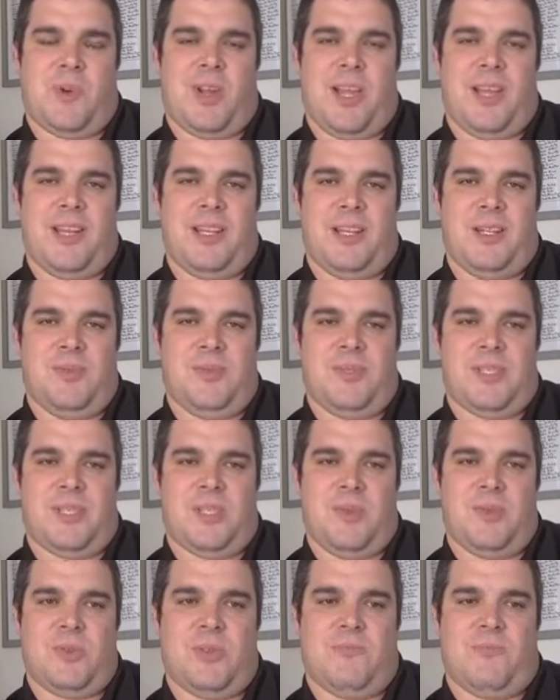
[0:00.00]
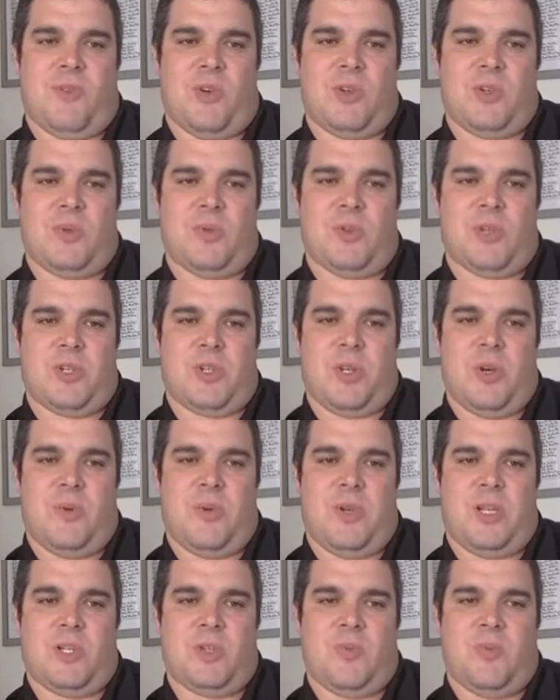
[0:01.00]
what I did was do some virtual
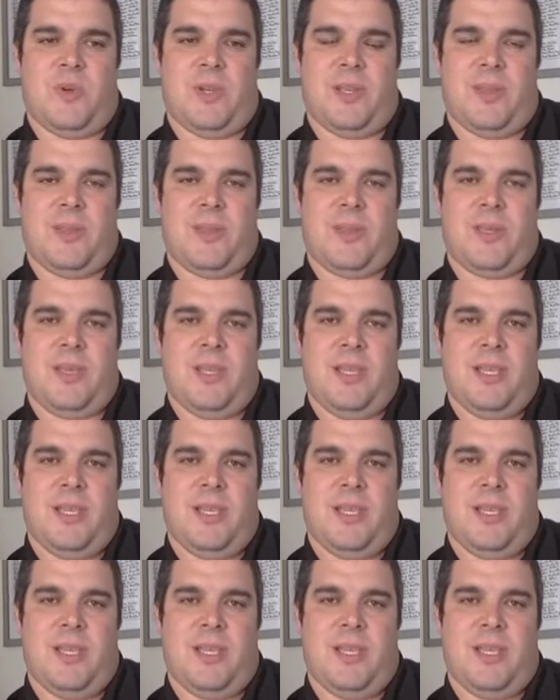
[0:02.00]
showings with